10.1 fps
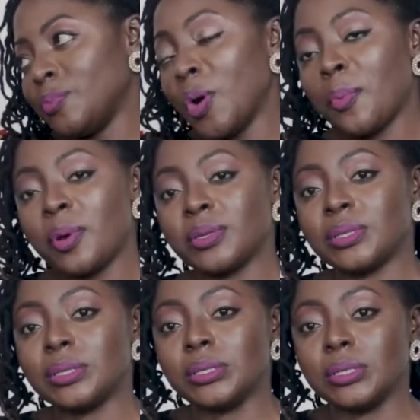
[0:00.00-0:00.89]

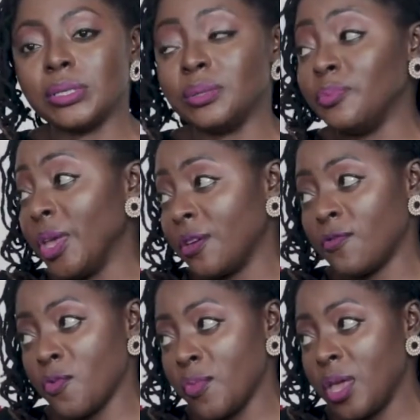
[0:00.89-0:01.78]
Purpose is big
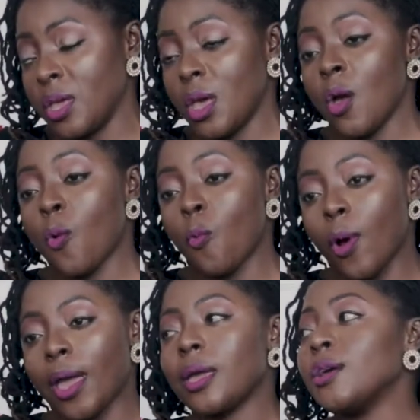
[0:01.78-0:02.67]
for me.
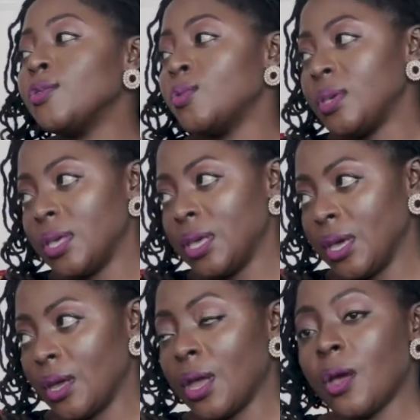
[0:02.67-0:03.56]
Why are you
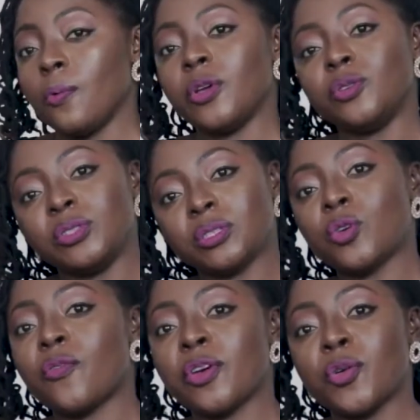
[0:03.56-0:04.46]
here? When you
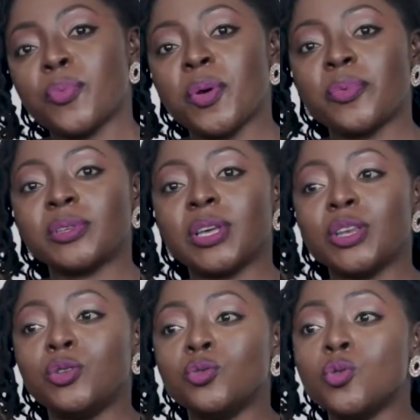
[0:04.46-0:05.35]
discover your purpose and
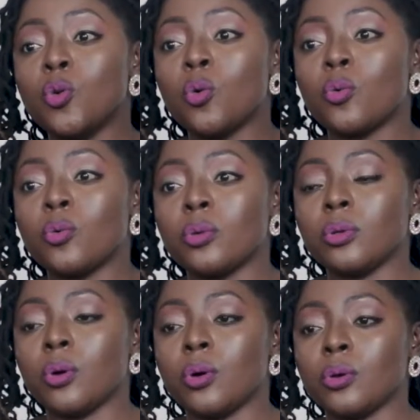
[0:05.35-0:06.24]
you know
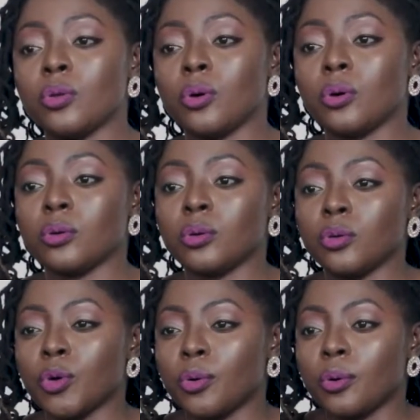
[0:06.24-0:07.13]

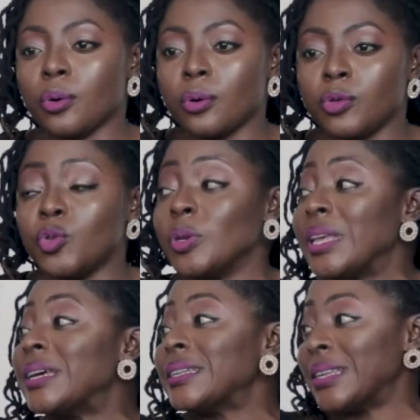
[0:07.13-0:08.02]
your
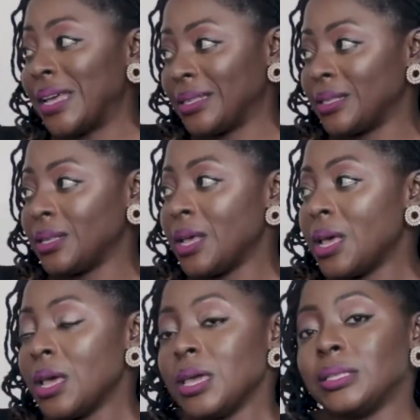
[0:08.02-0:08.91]
uniqueness,
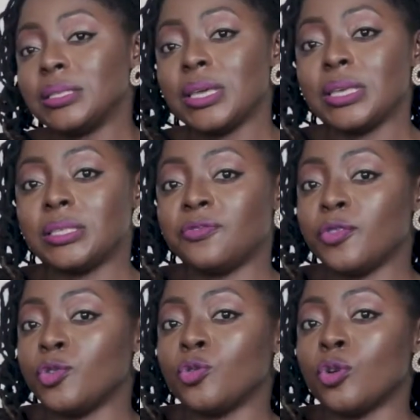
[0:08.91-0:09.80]
it's easy
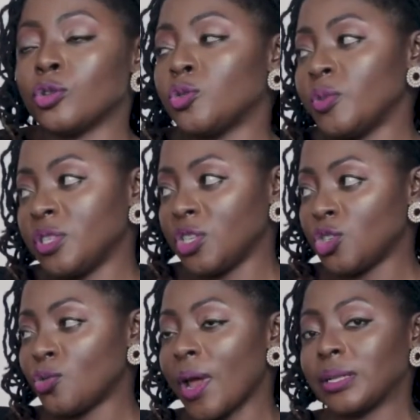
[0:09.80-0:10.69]
for you not to be
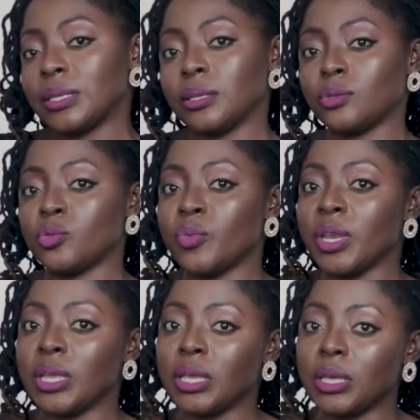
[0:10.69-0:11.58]
distracted. Too
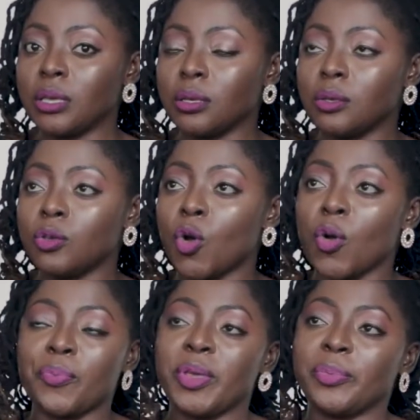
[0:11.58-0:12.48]
many
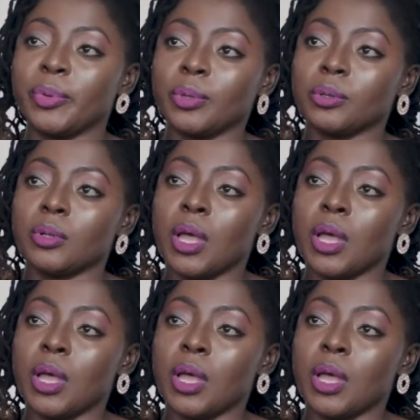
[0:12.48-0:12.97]
young people